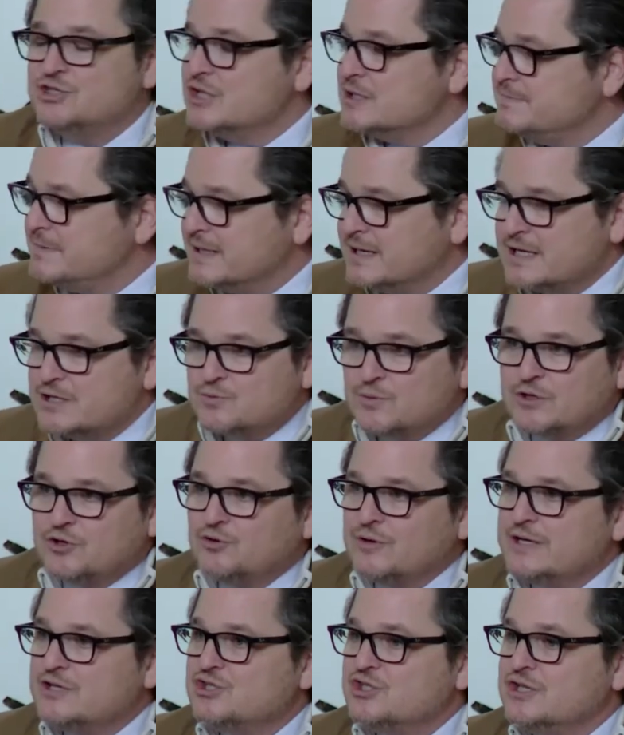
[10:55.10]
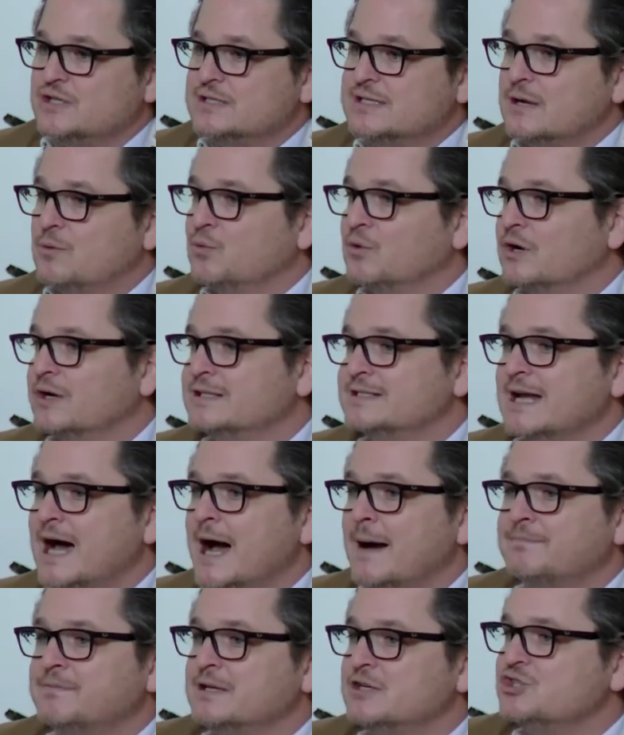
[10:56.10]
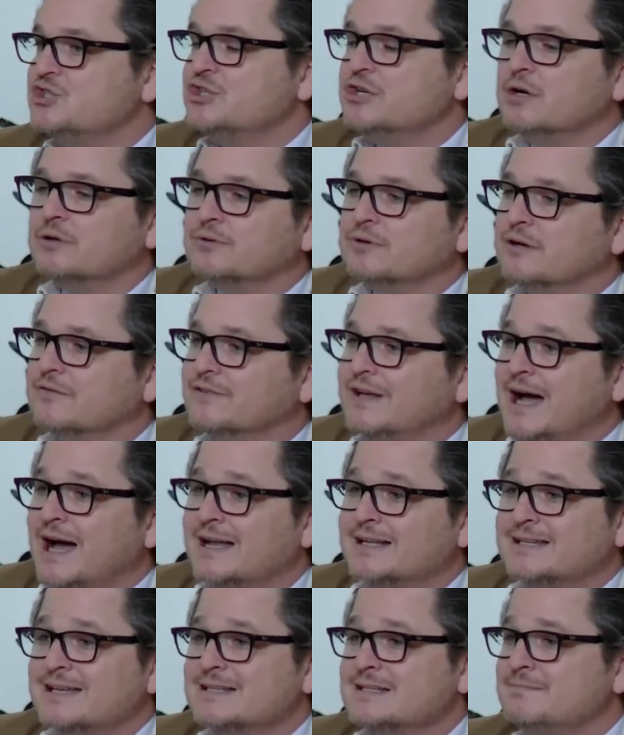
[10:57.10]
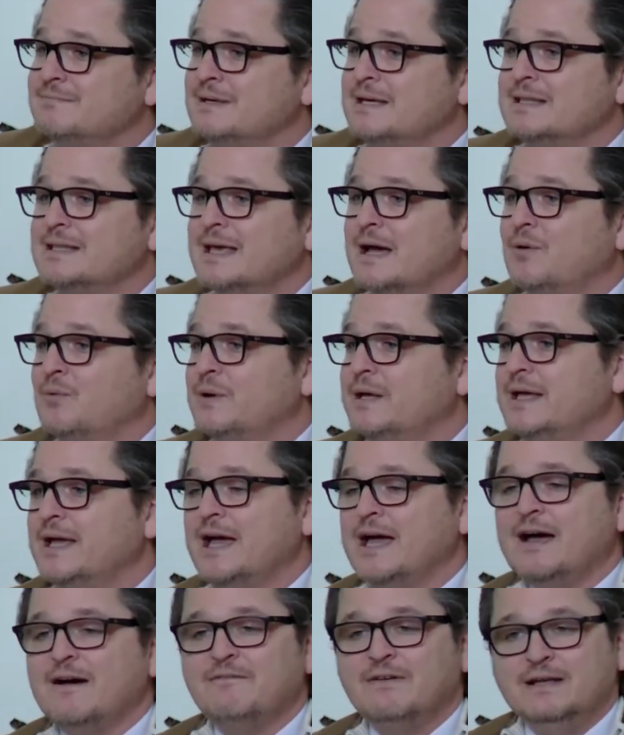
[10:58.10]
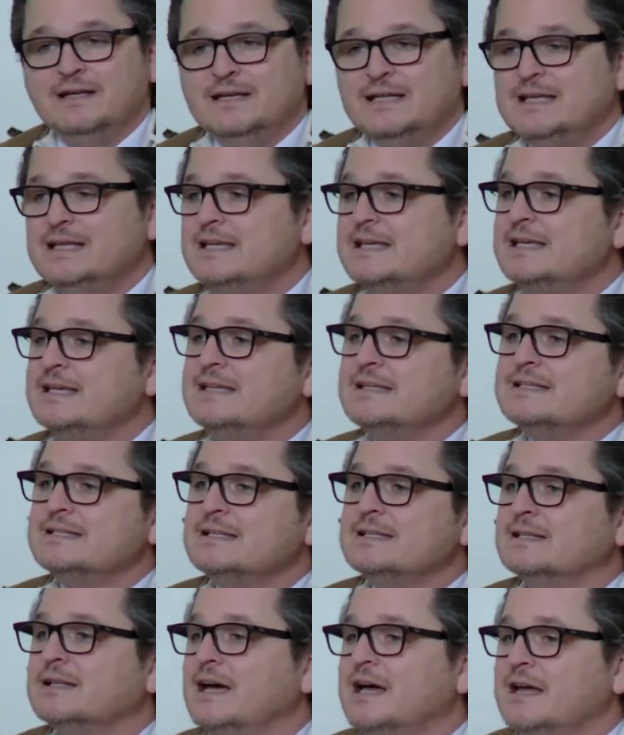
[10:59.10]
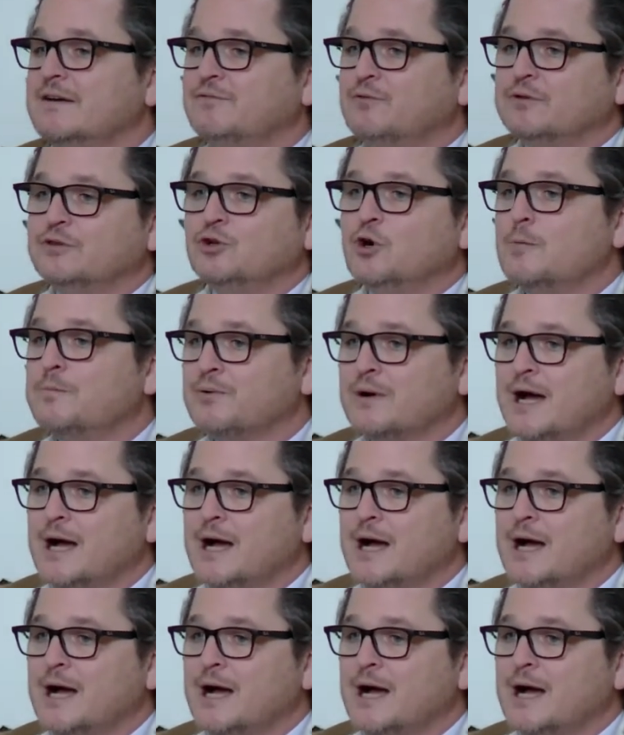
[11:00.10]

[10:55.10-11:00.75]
Just because we're Christians and we're adopted children of God doesn't mean that we have an easy life with no